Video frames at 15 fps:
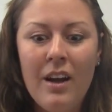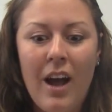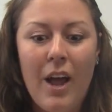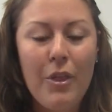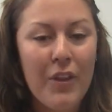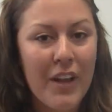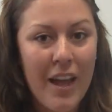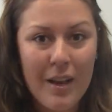I
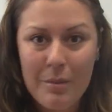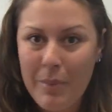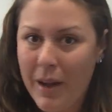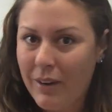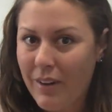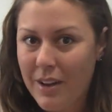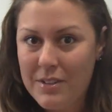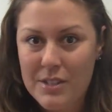think, had a
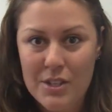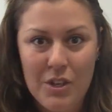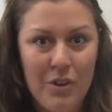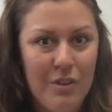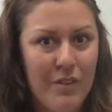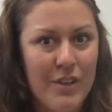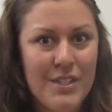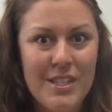background in
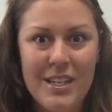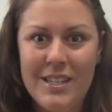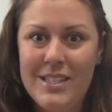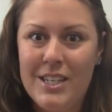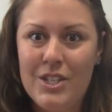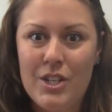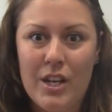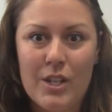university
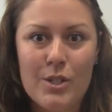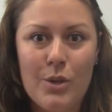teaching,